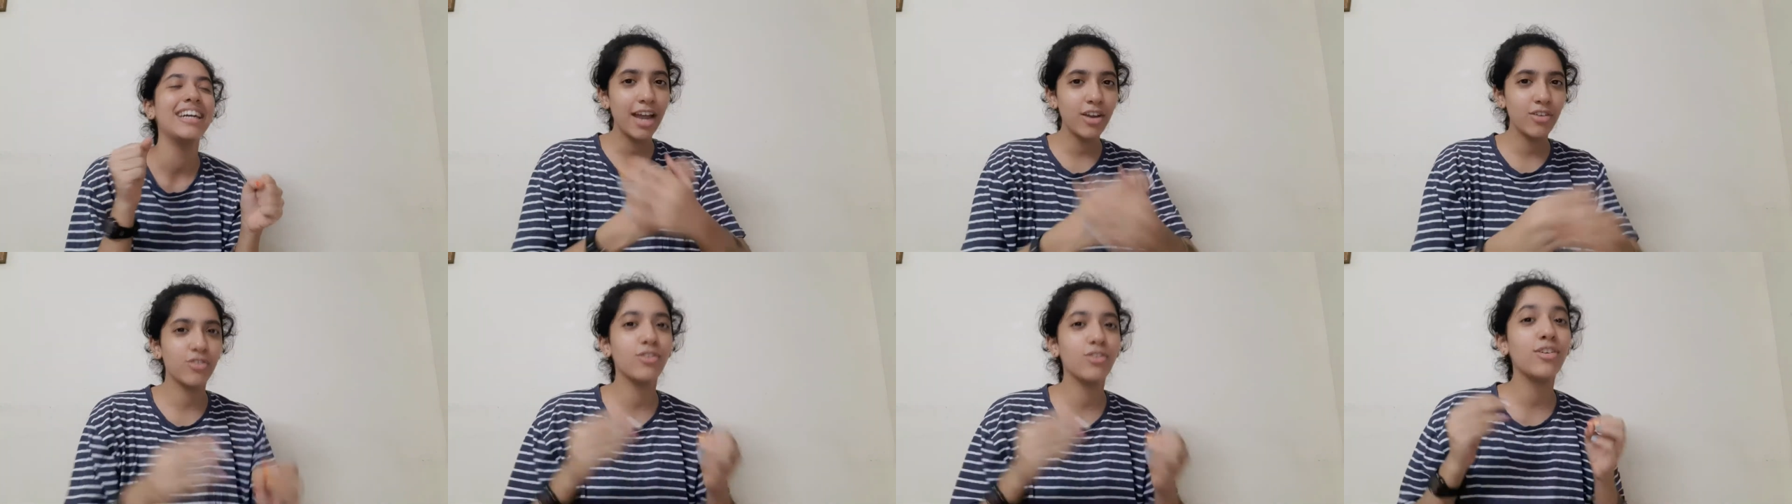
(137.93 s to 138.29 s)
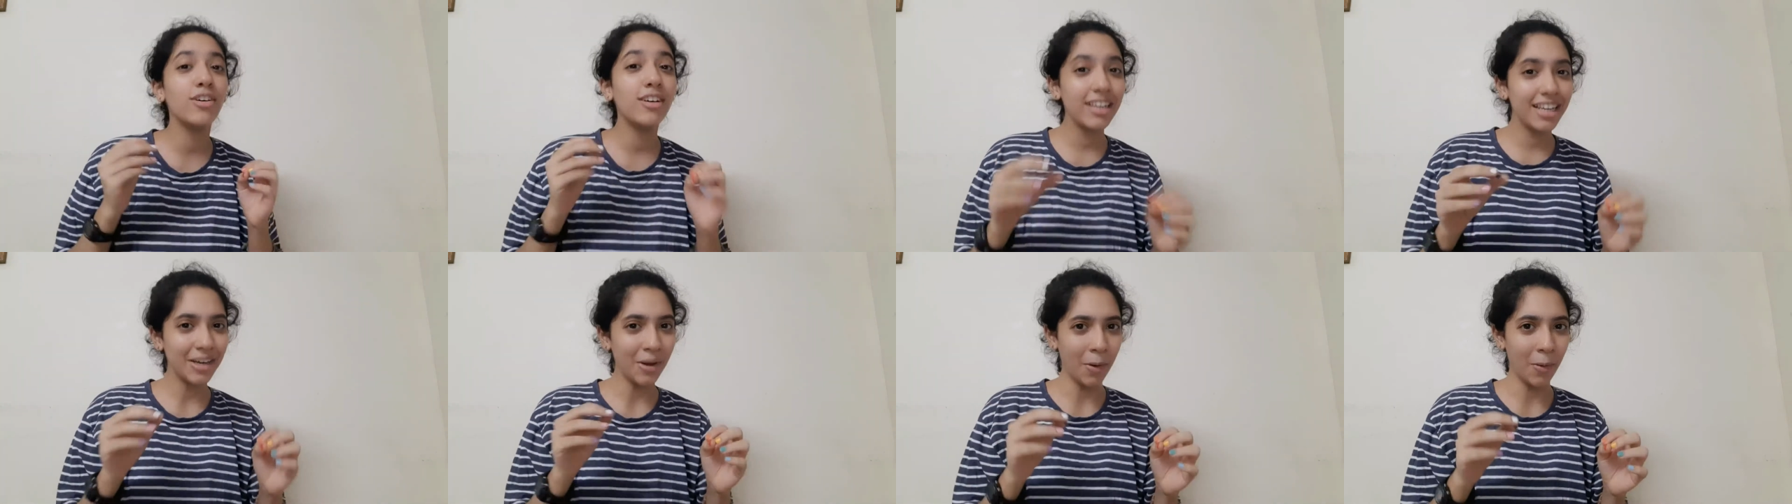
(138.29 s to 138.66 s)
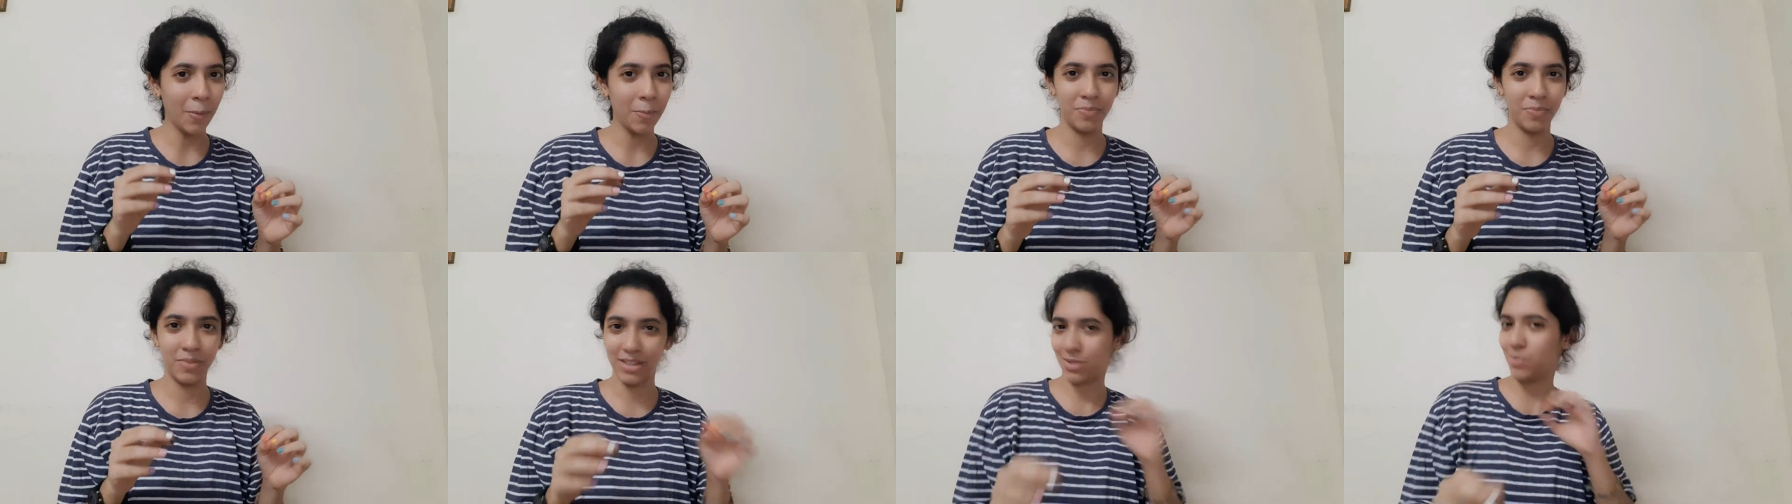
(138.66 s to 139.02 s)
I really
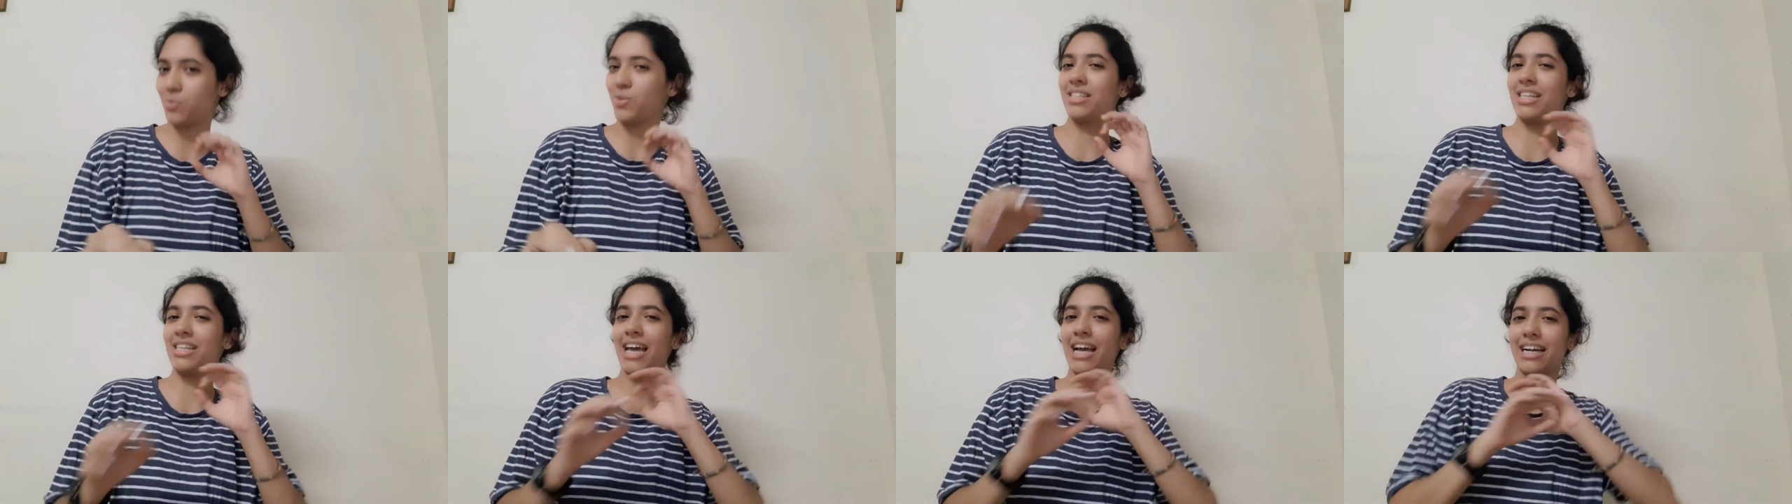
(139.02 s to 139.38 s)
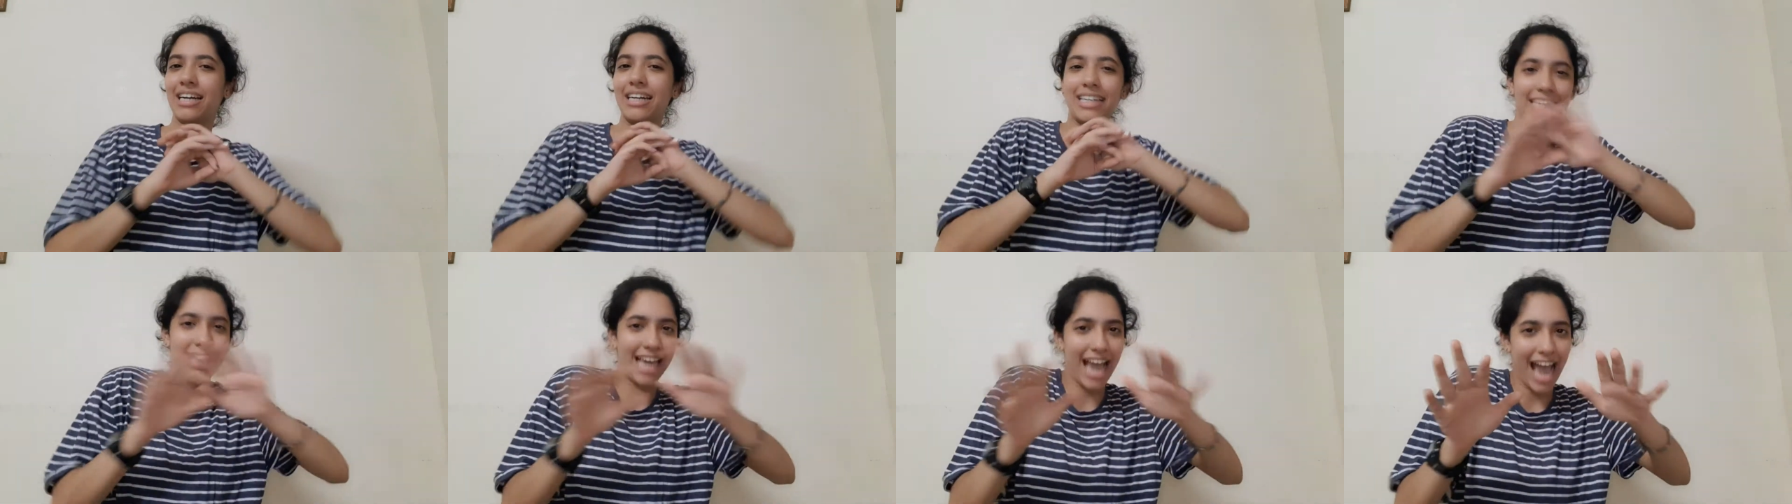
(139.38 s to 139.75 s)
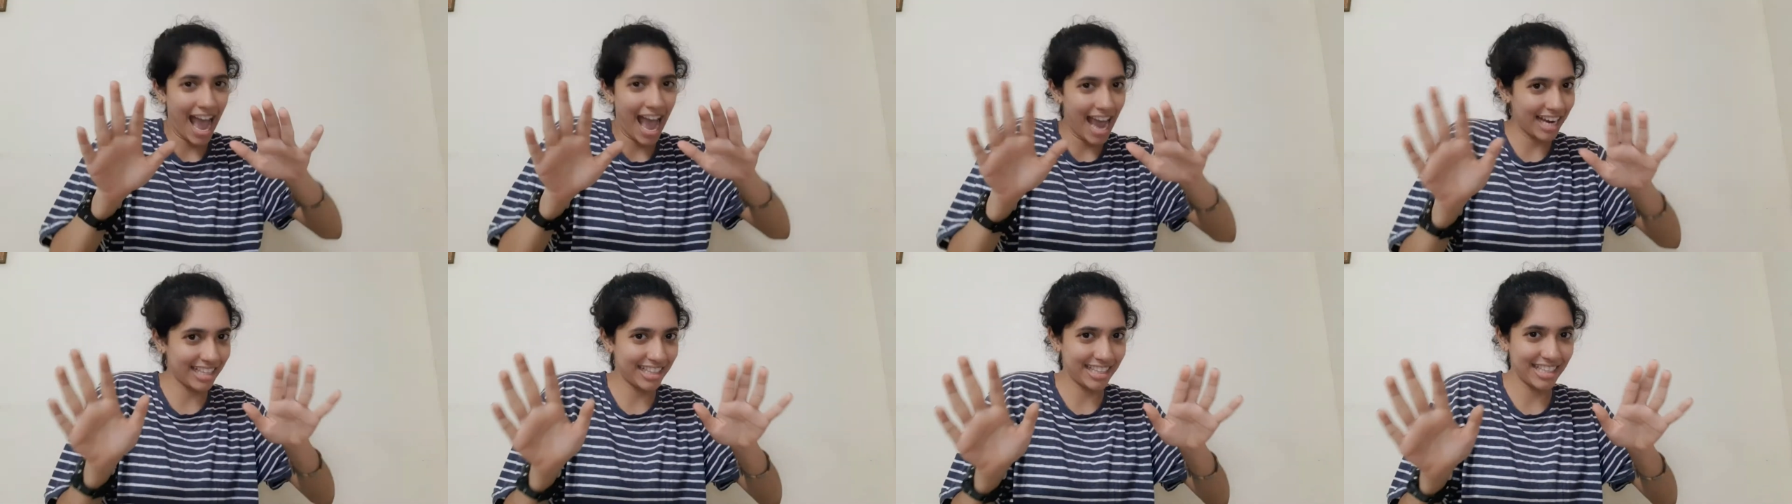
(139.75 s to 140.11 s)
hope this was like a
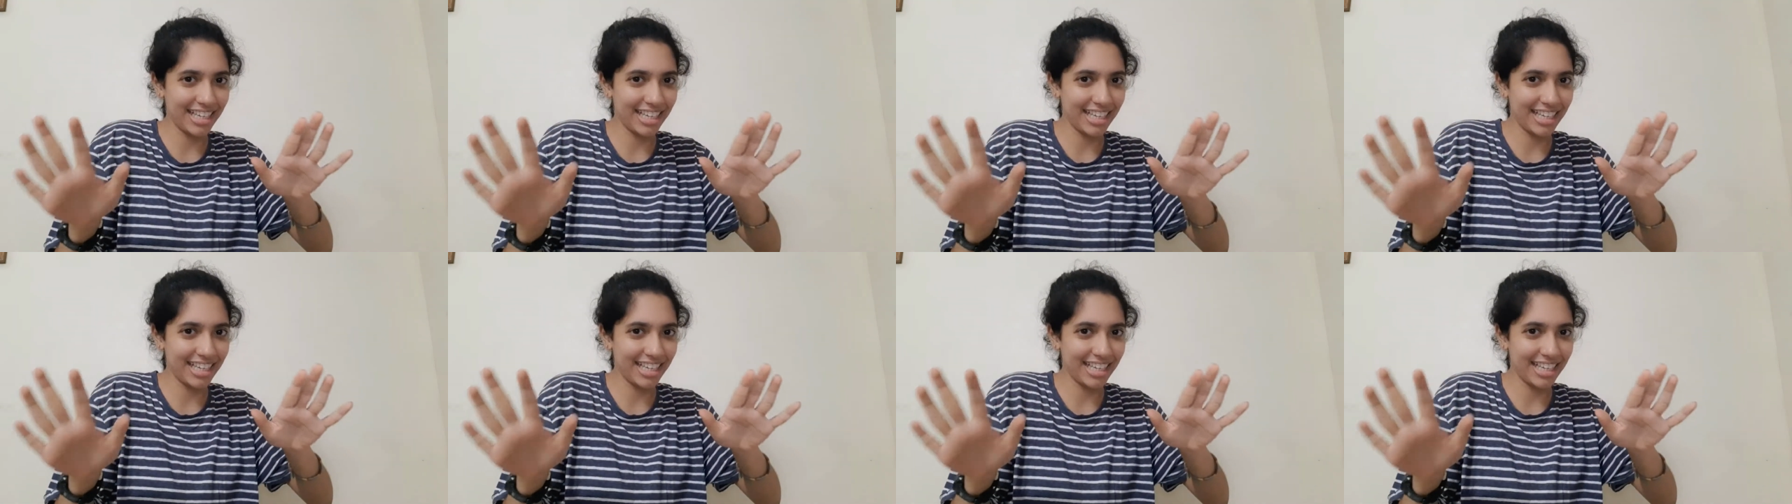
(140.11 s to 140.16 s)
gag